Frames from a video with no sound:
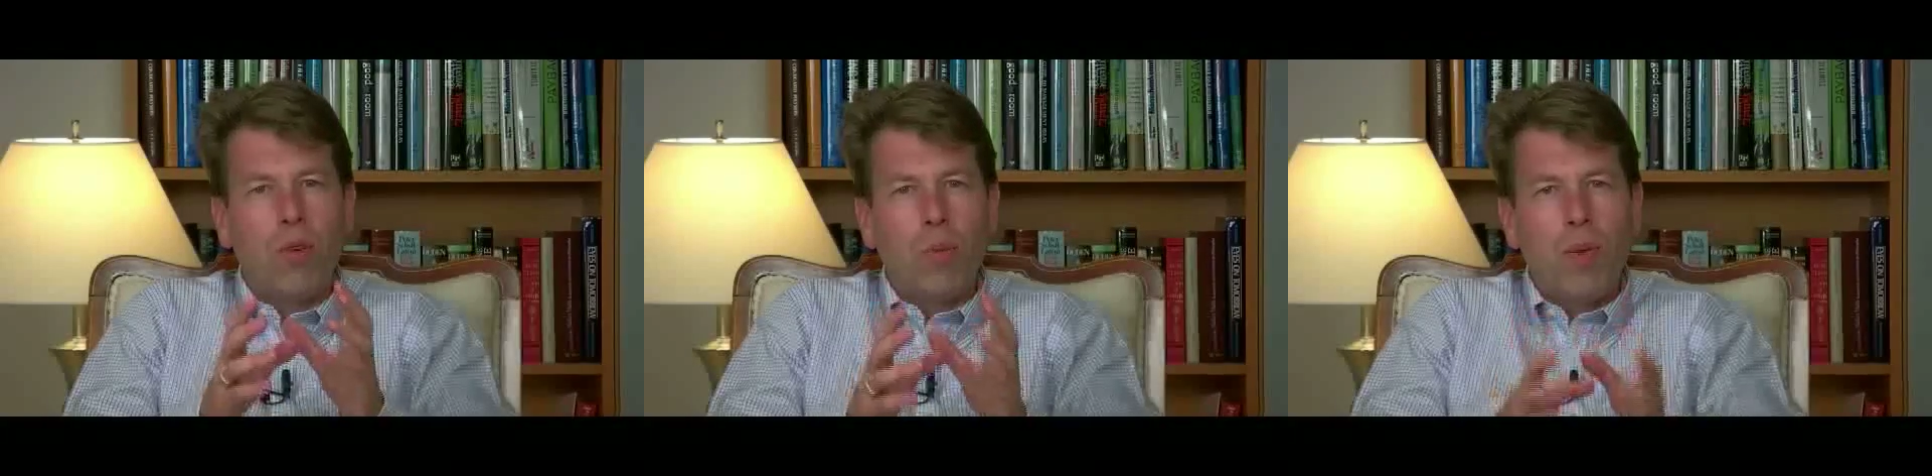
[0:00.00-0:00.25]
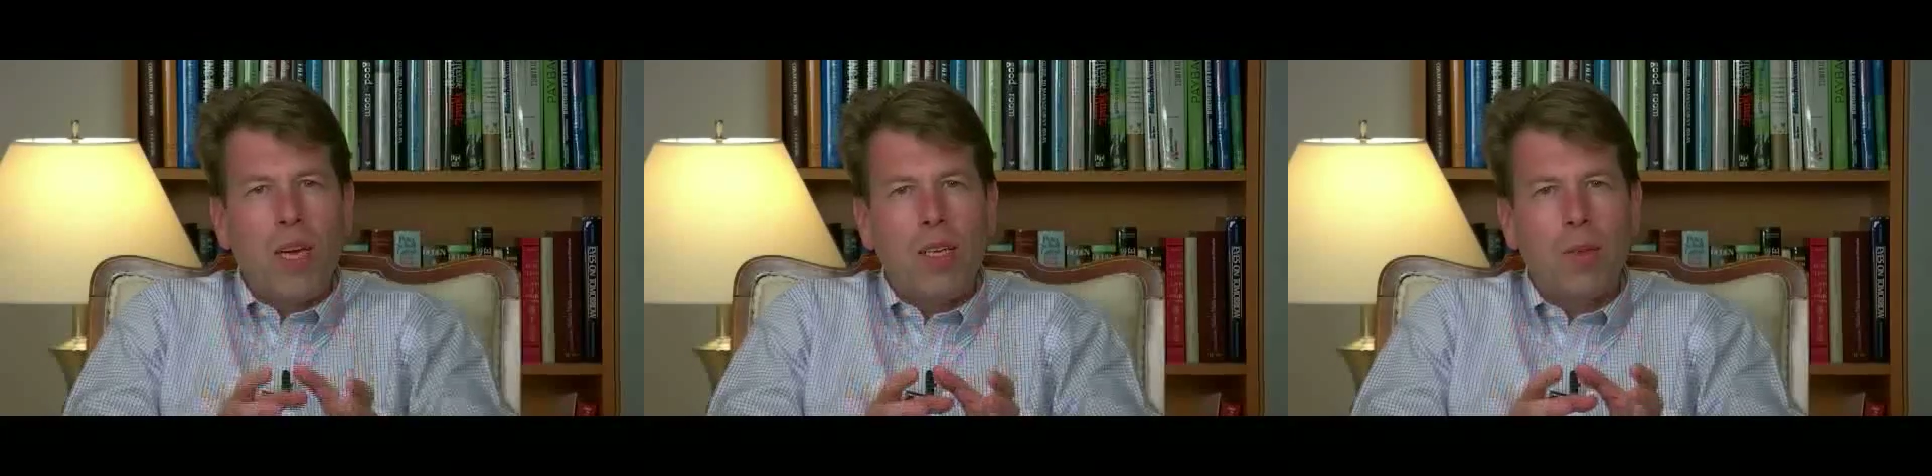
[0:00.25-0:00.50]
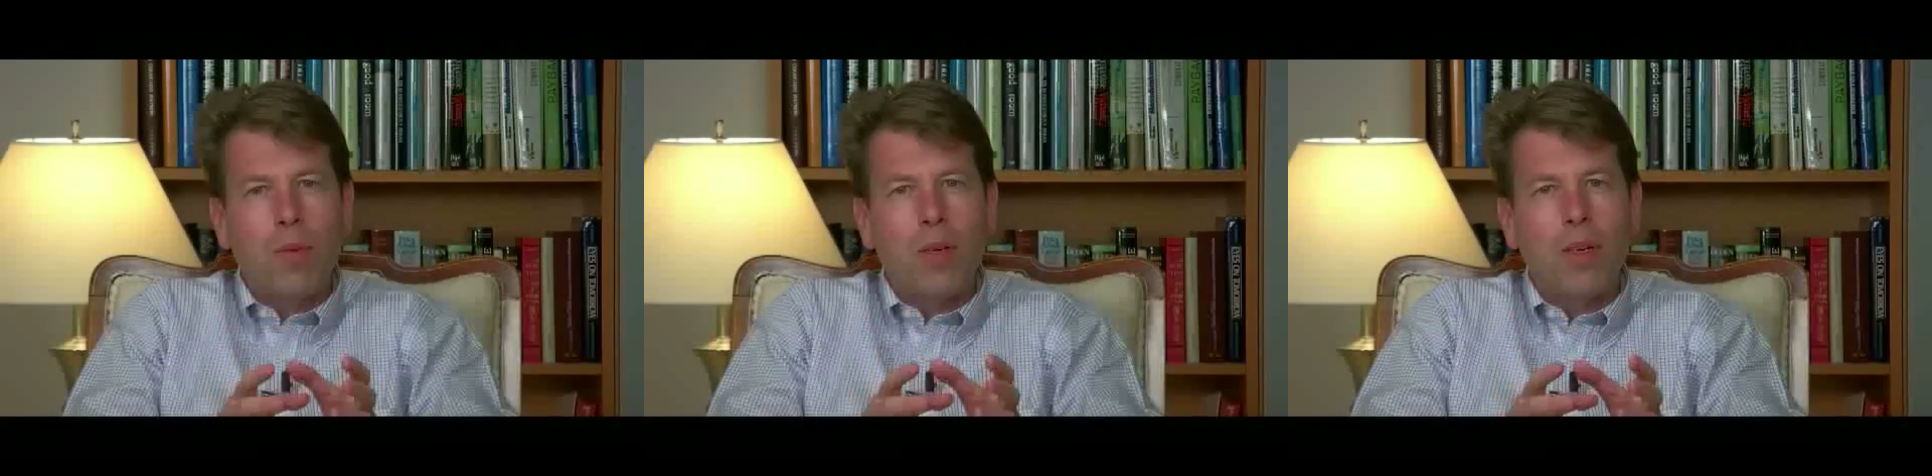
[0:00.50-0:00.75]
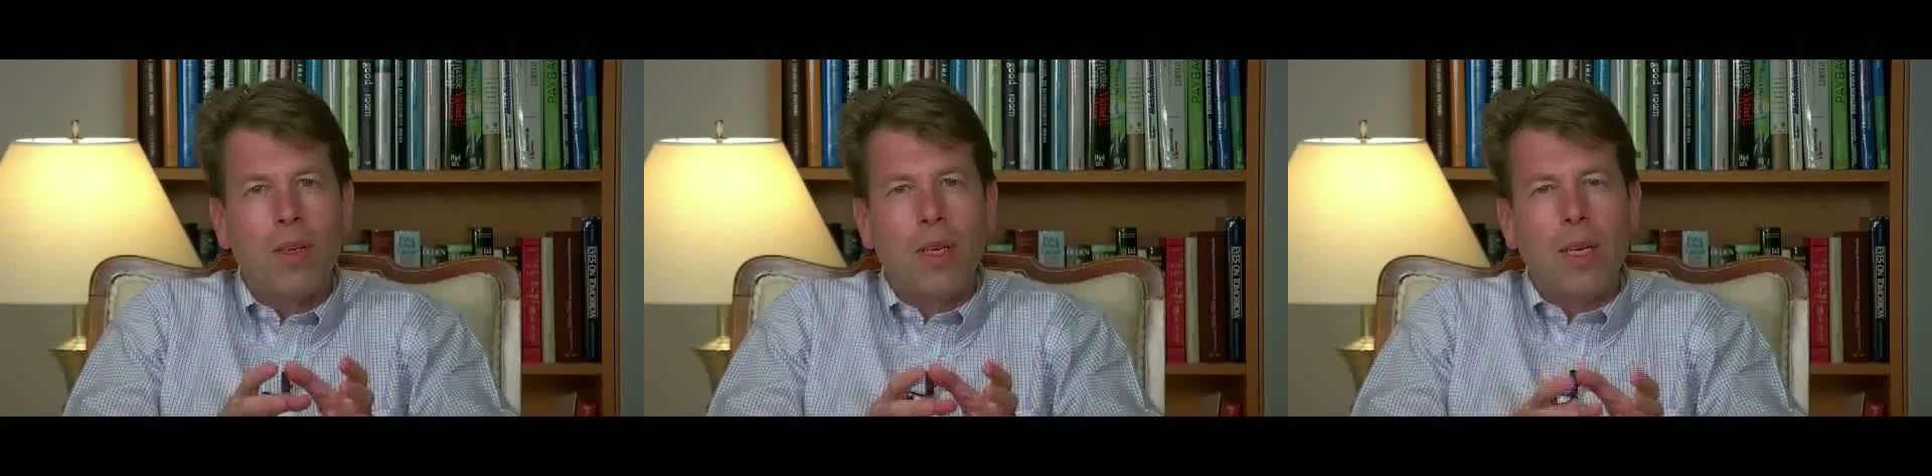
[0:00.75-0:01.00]

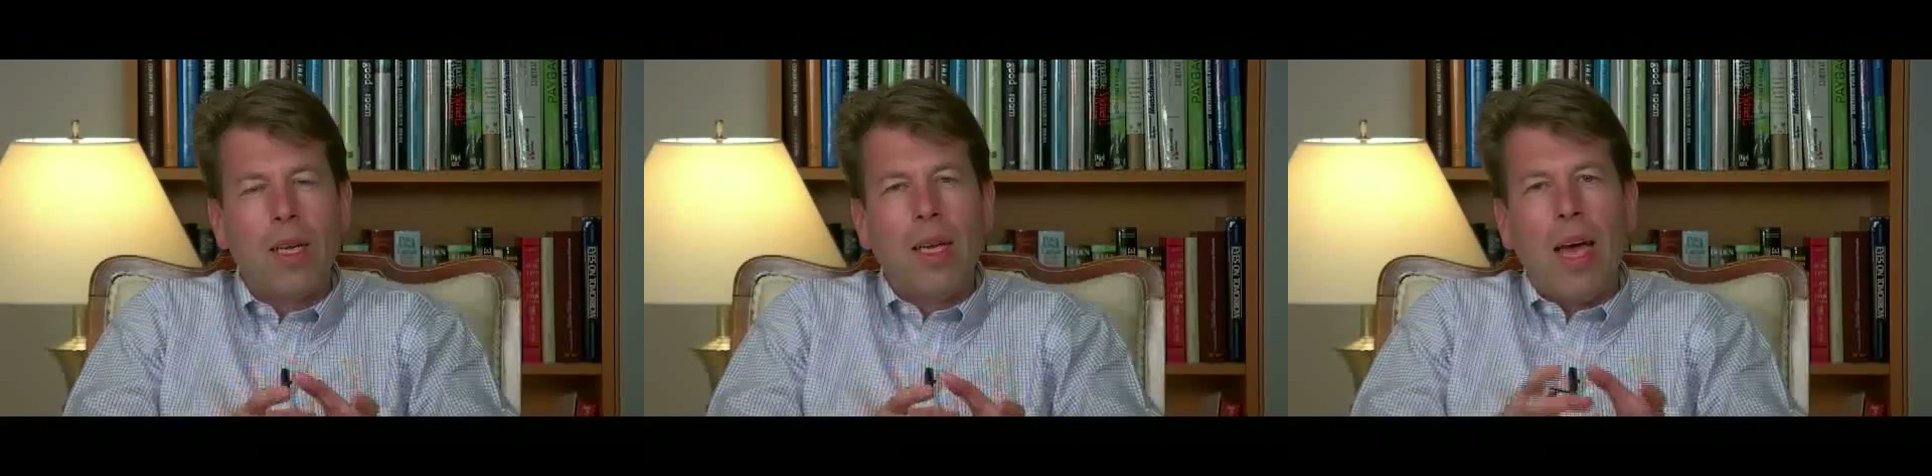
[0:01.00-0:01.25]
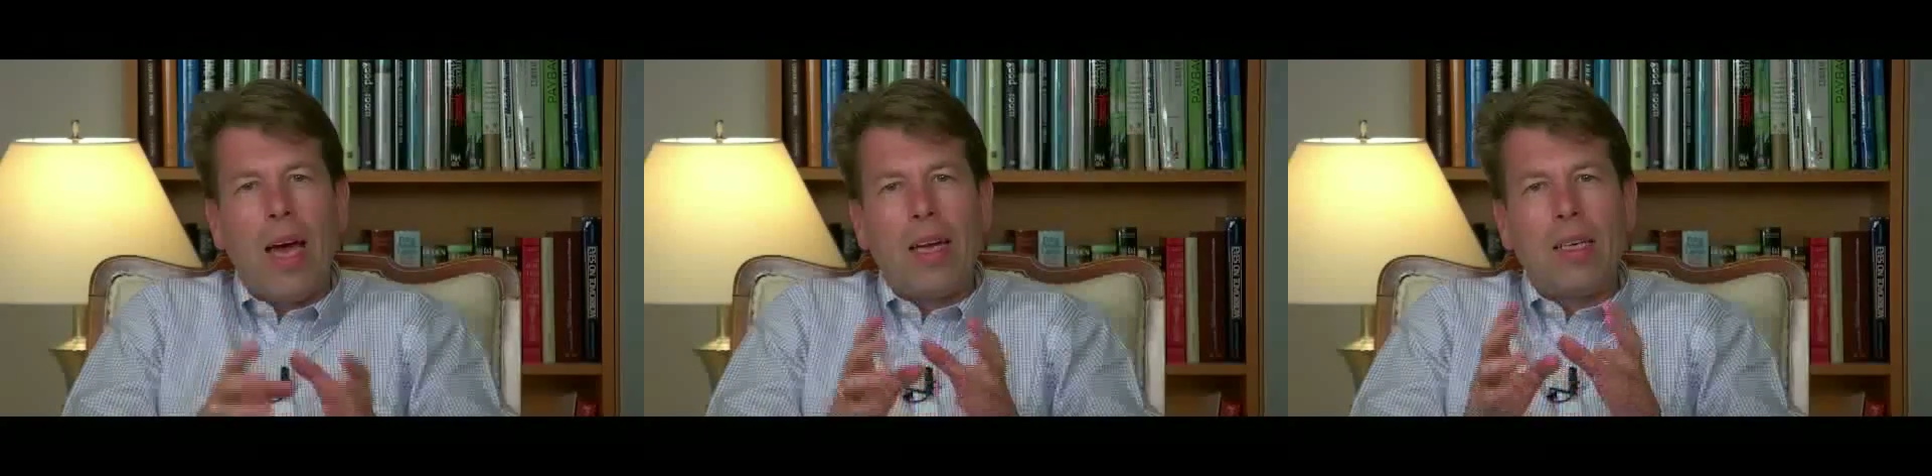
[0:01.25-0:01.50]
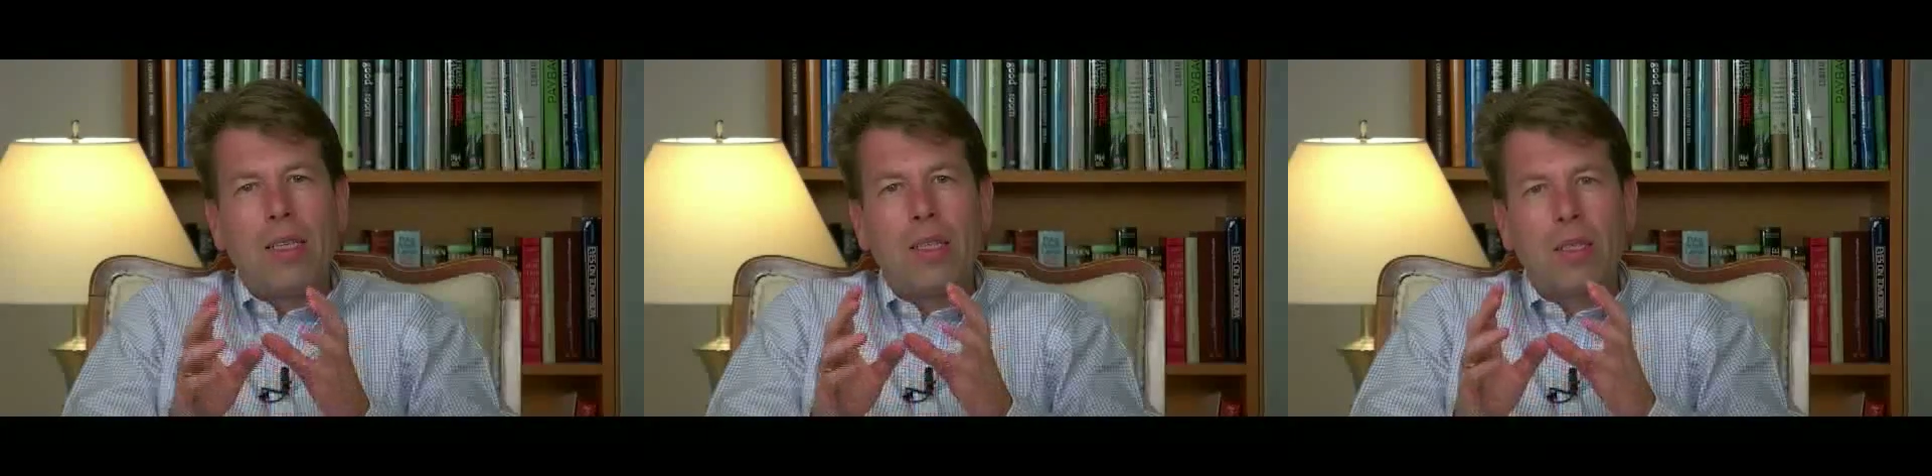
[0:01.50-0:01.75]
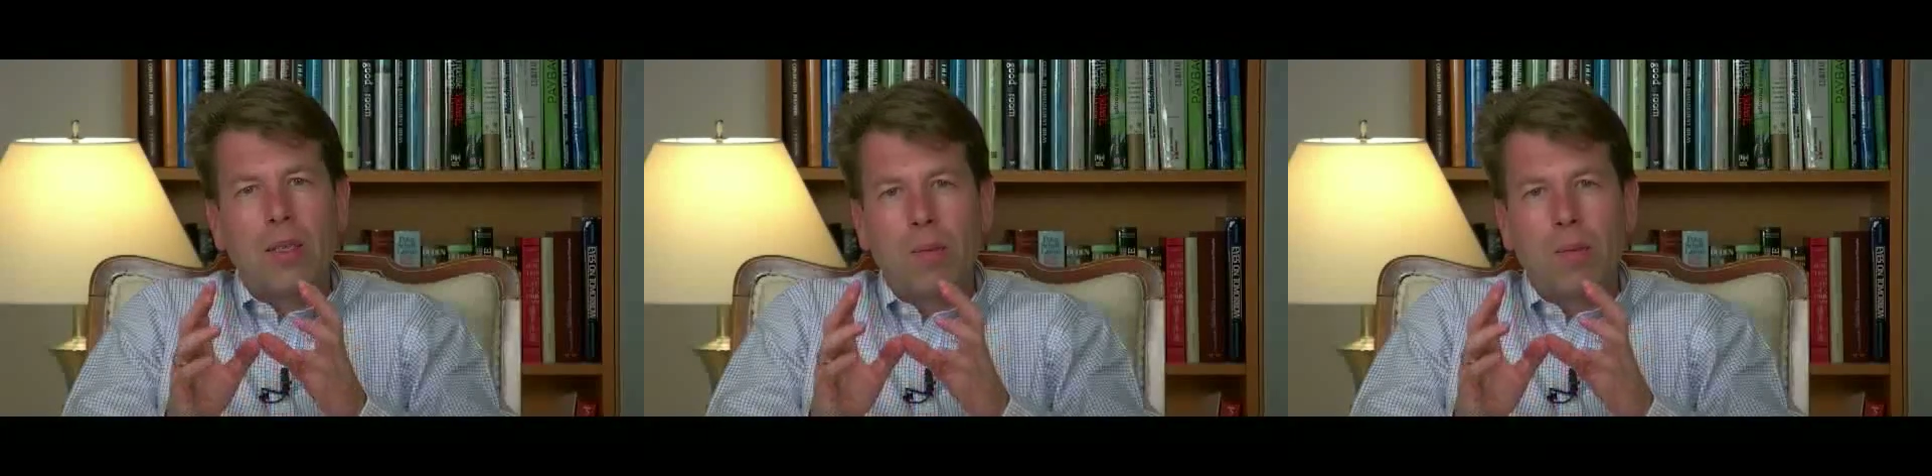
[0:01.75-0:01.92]
repeatable and